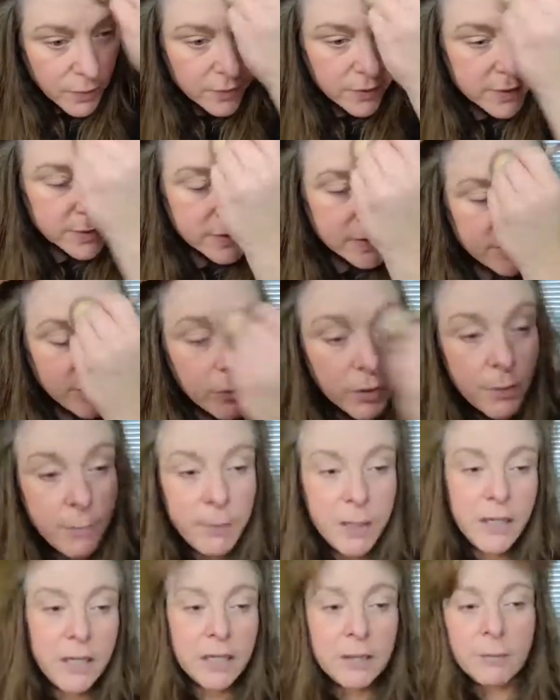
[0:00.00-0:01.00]
This is for a
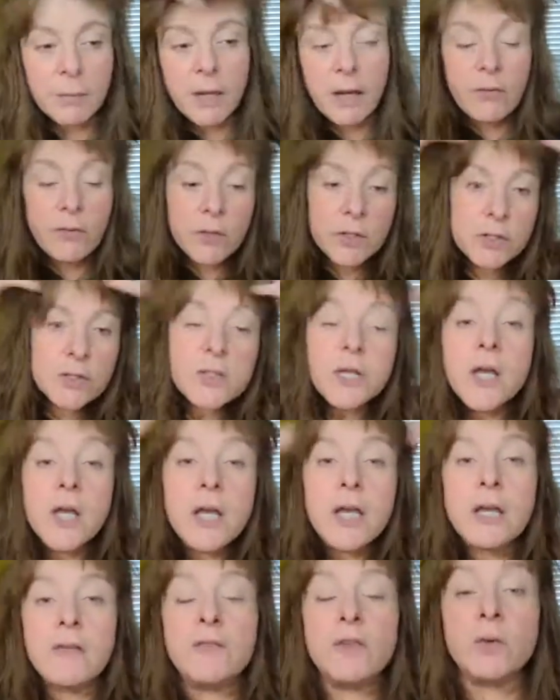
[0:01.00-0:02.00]
medium coverage.
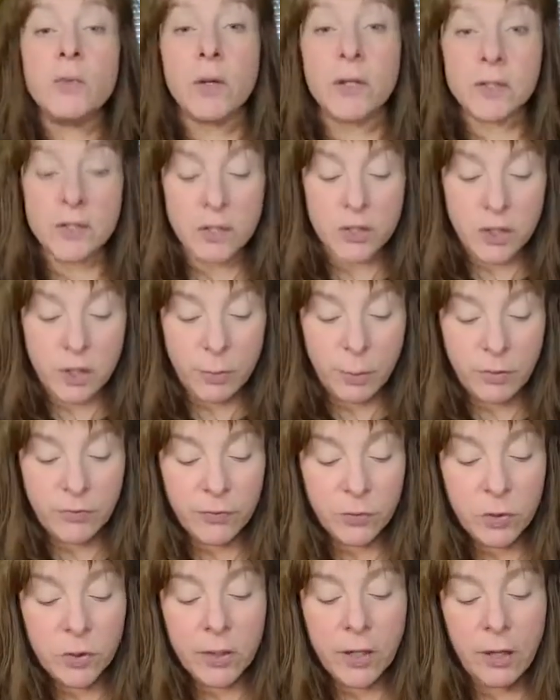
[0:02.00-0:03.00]
If you want super
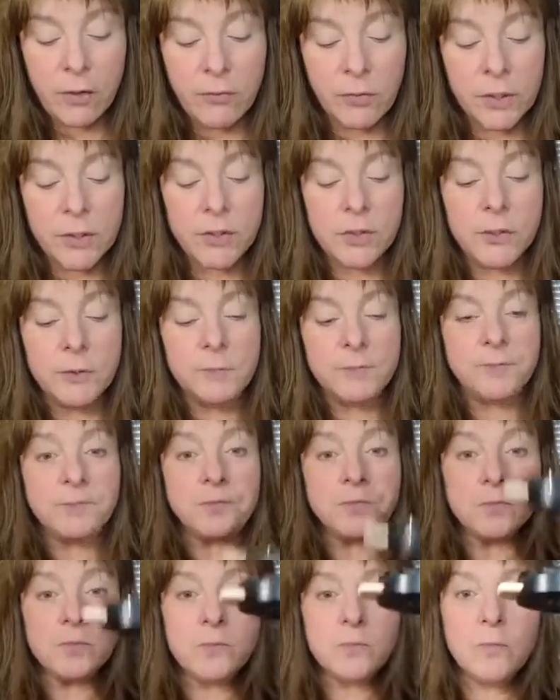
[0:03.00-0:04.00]
full coverage,
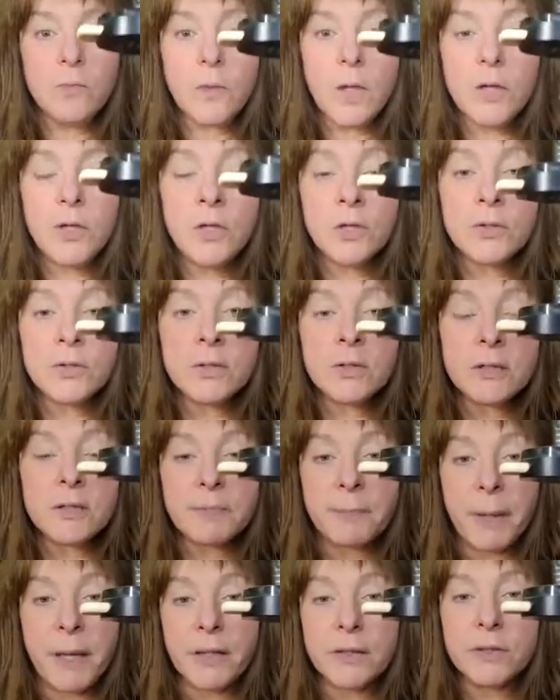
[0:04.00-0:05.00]
use the
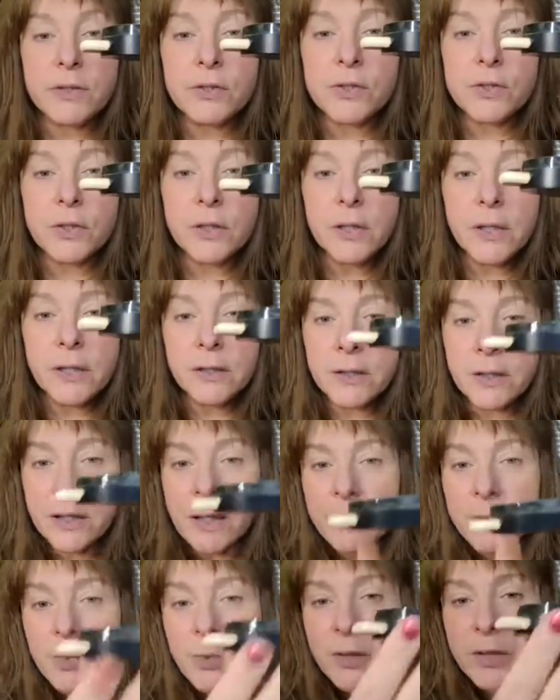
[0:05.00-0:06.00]
sponge that
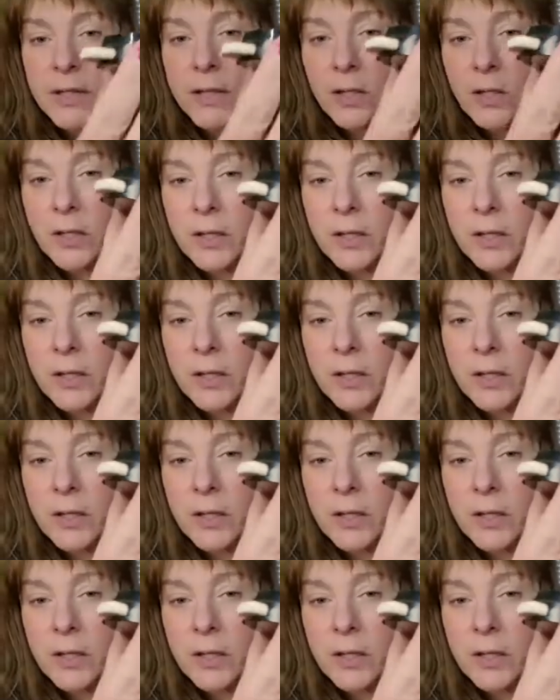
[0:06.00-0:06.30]
comes with it.